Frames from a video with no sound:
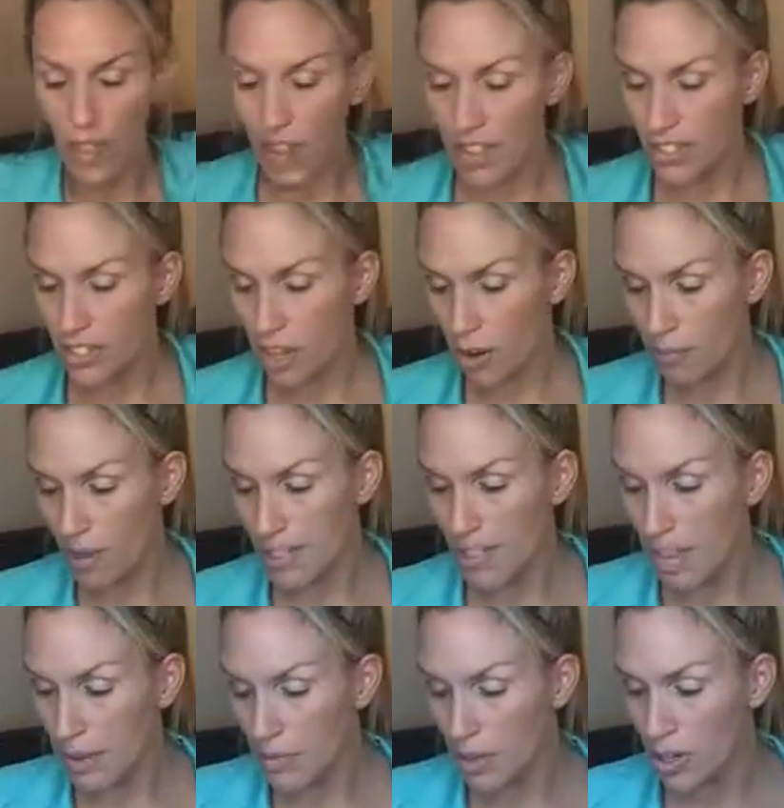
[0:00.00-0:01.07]
I start my
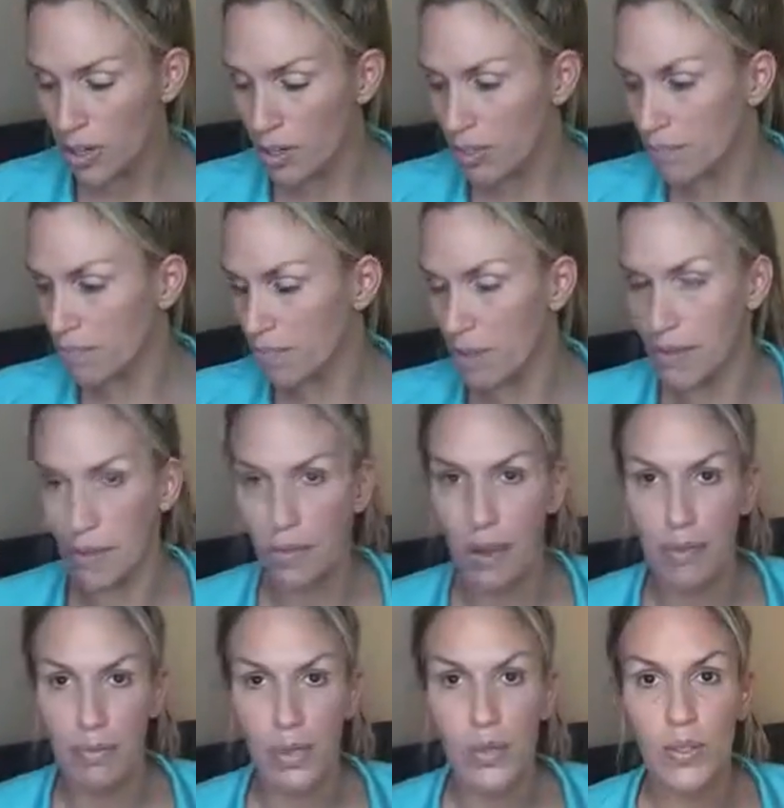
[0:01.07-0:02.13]
timer, maybe
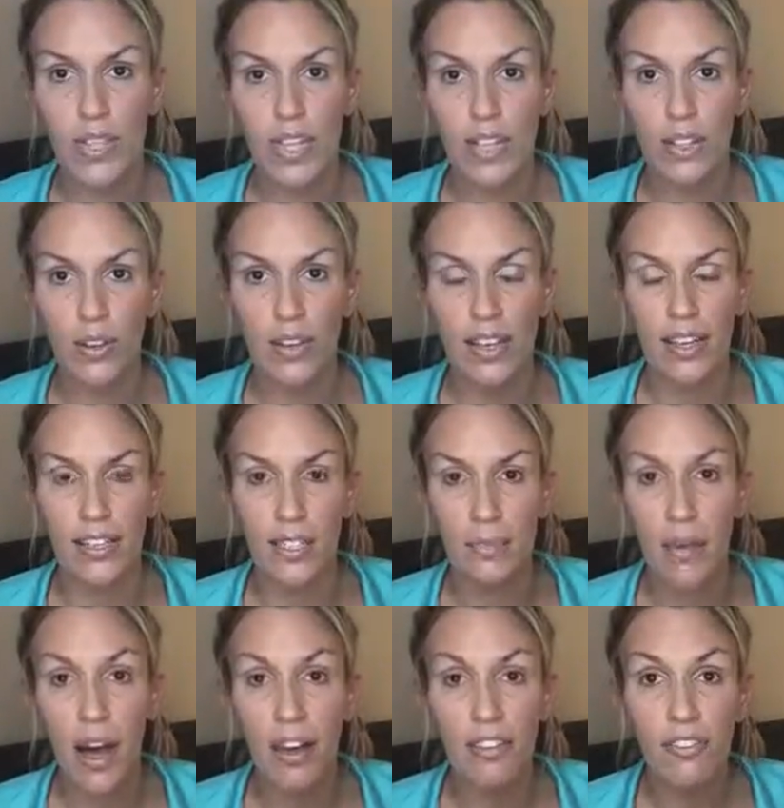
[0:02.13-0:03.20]
my music. You can get
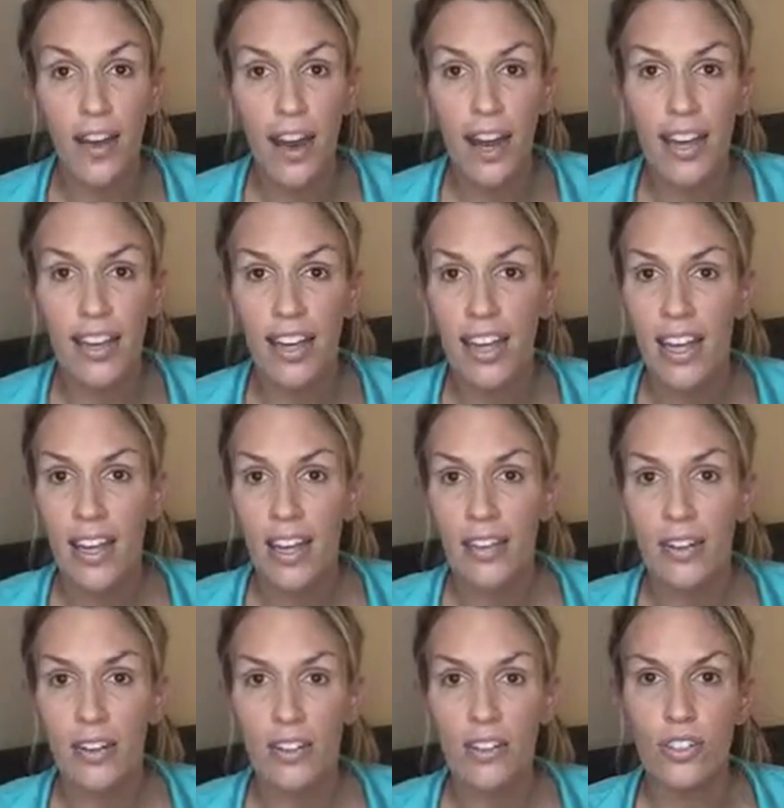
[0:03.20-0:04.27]
Spotify.
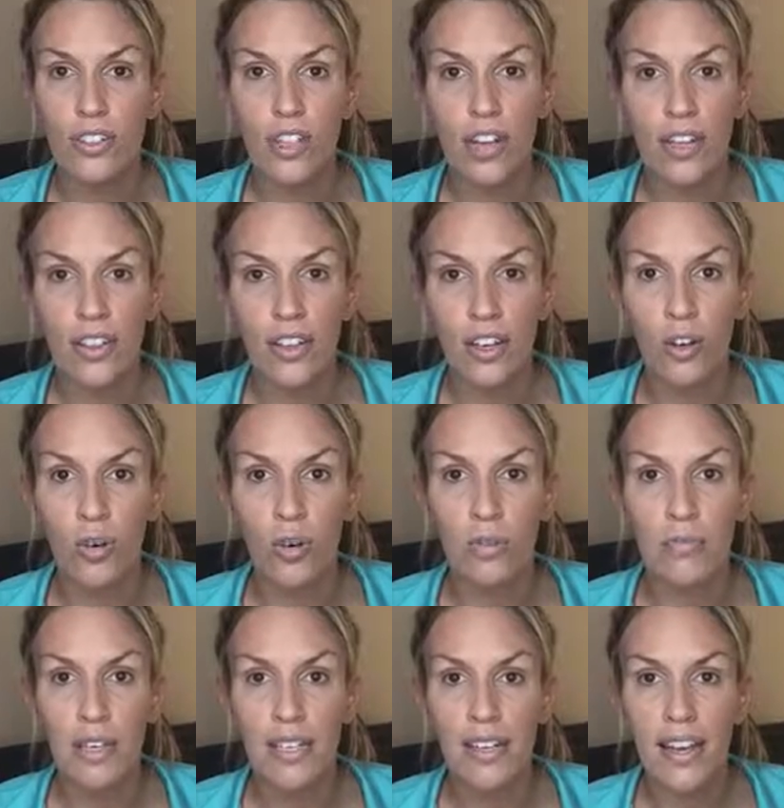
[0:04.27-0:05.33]
There's Jonathan
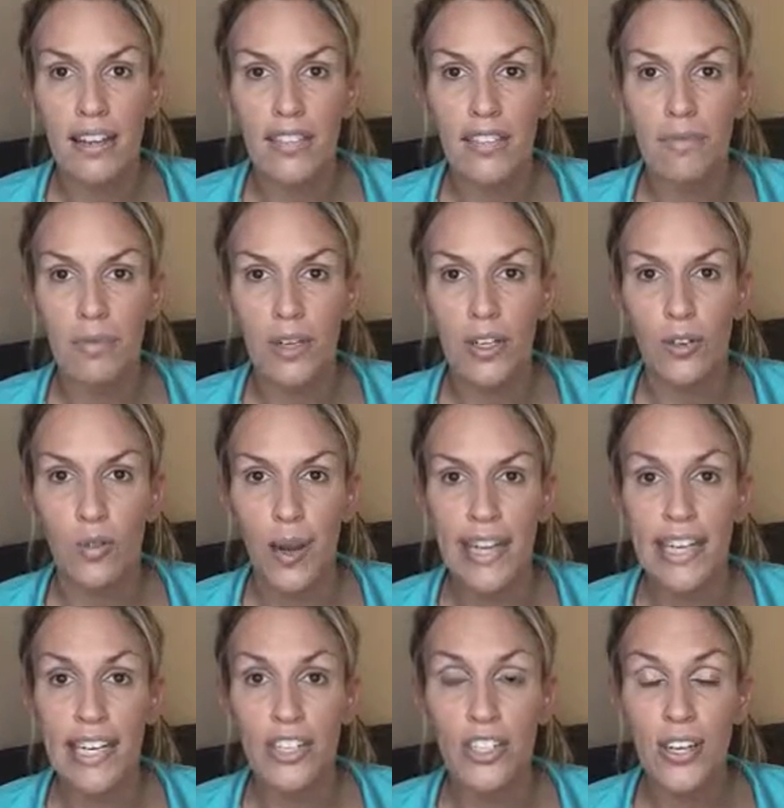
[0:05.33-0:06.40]
Goldman has some good
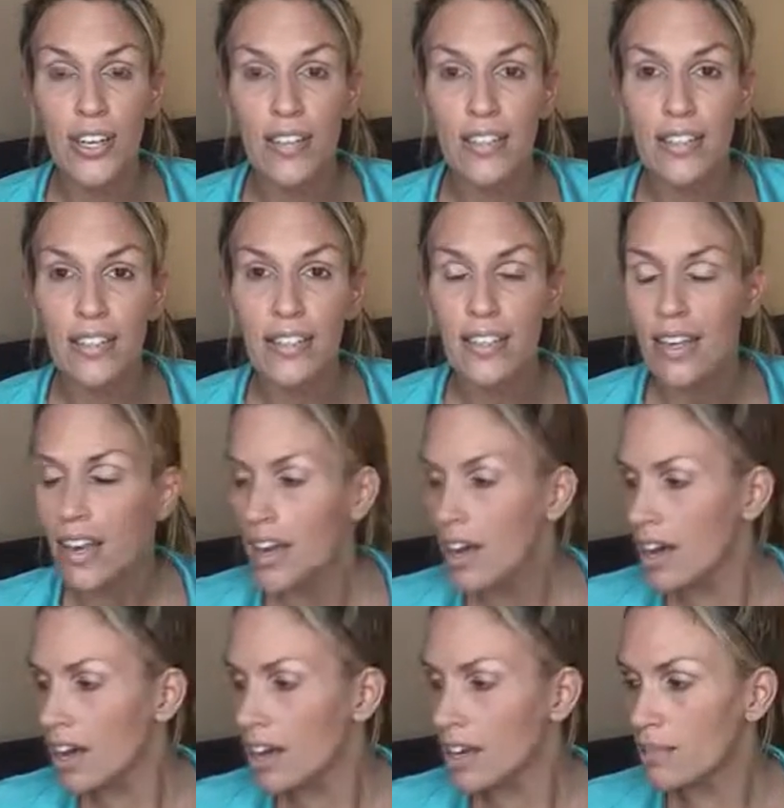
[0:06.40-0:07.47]
Reiki chants.
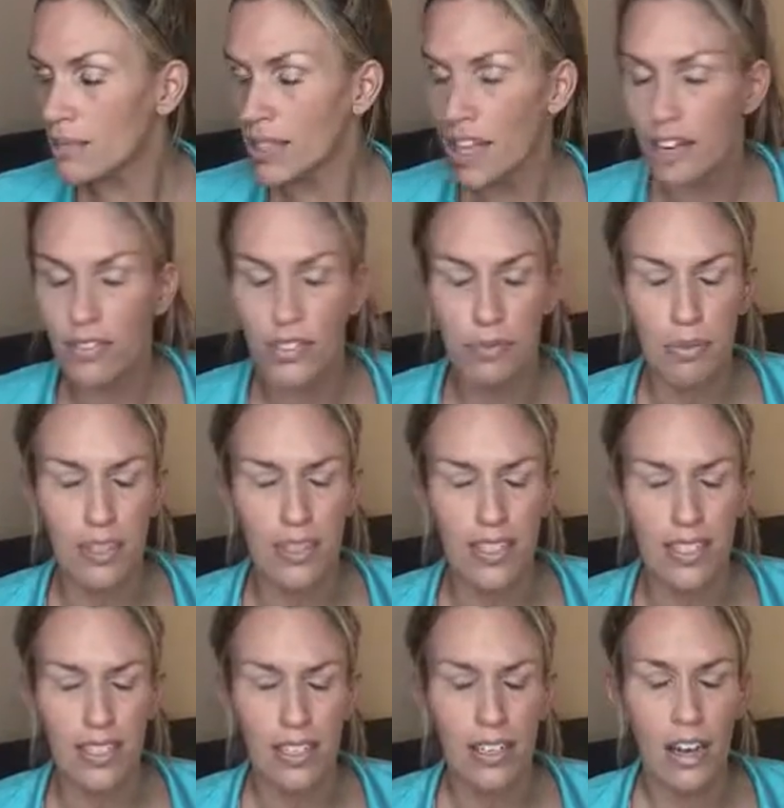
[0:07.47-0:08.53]
A lot of his
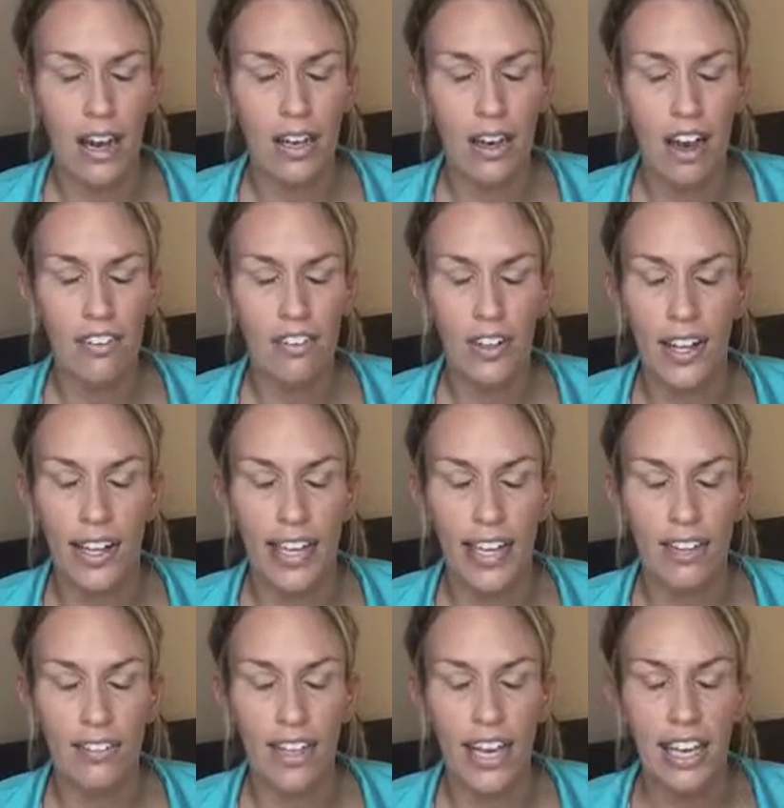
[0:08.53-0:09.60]
music is god-awful. I
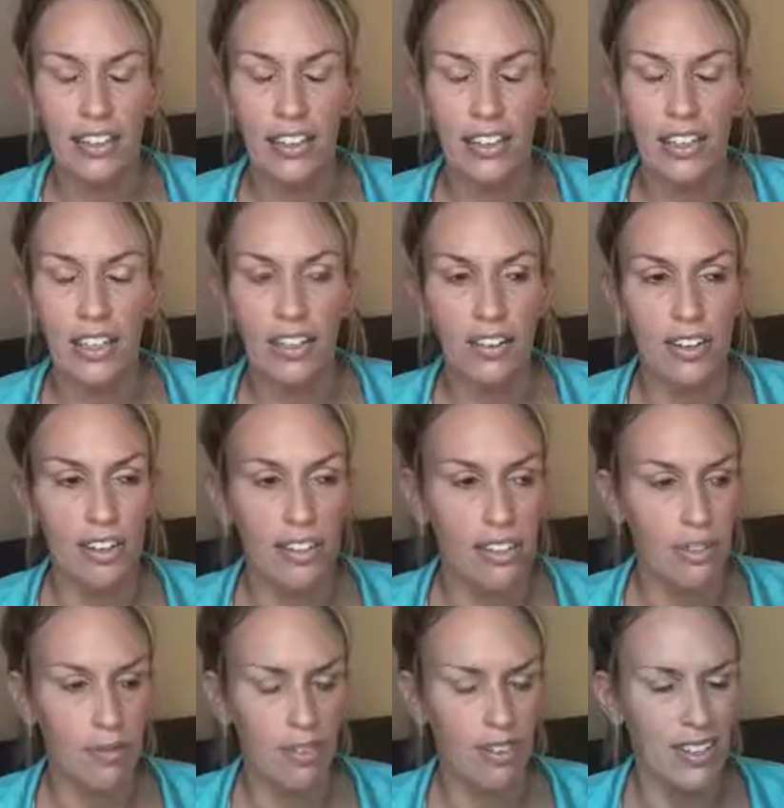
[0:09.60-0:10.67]
can't even handle hearing
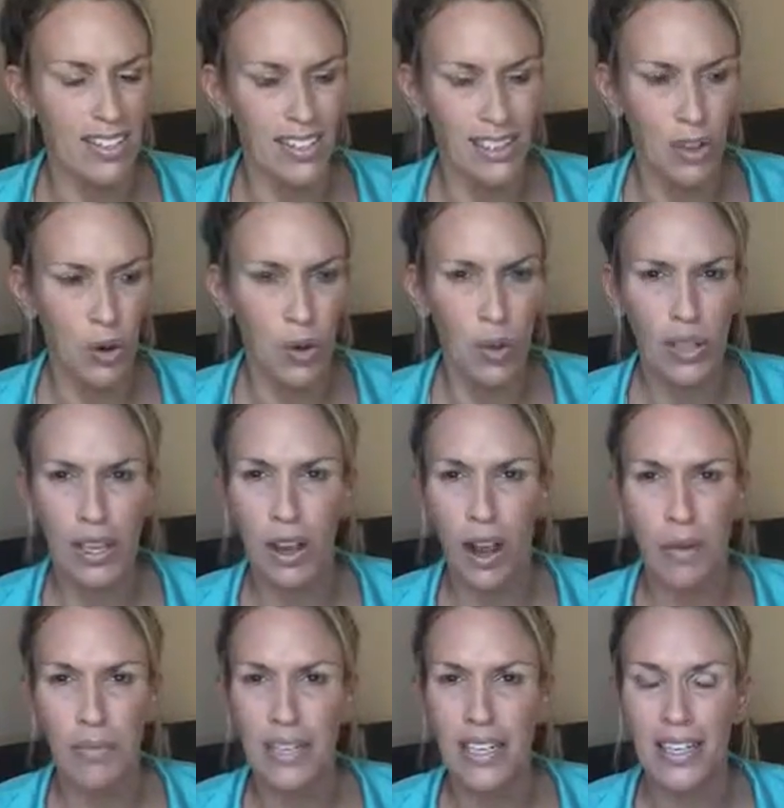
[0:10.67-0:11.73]
some of it. It's like the Holy
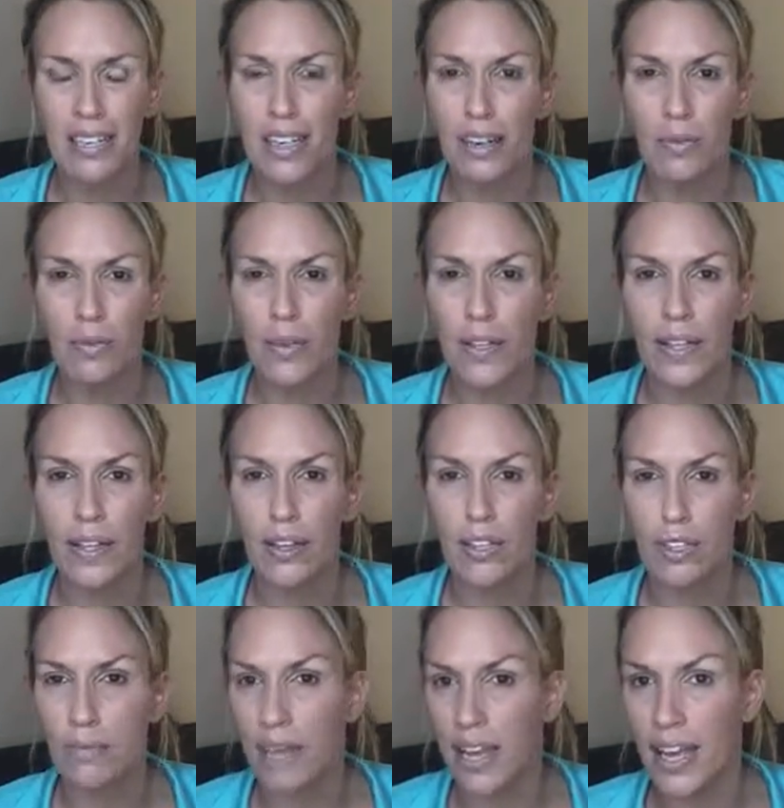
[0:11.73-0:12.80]
Harmony. It like really
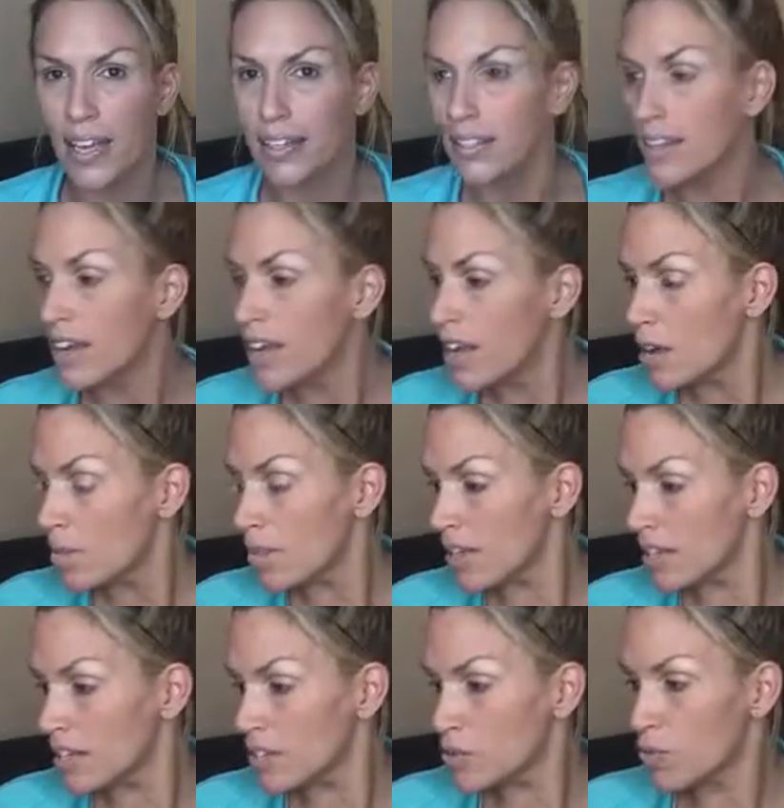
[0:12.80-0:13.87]
hurts my head.
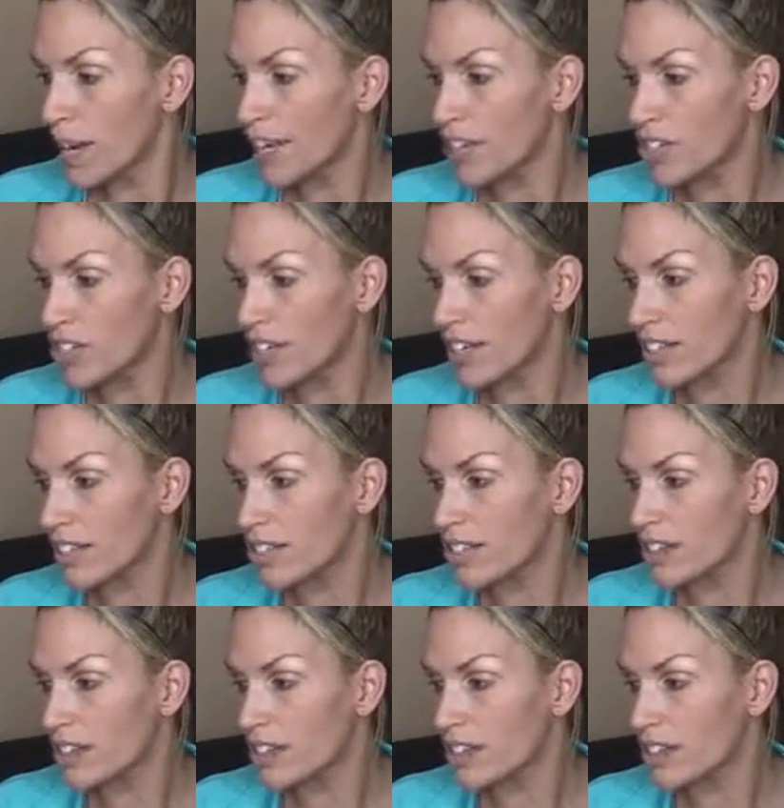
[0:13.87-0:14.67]
But his Reiki chants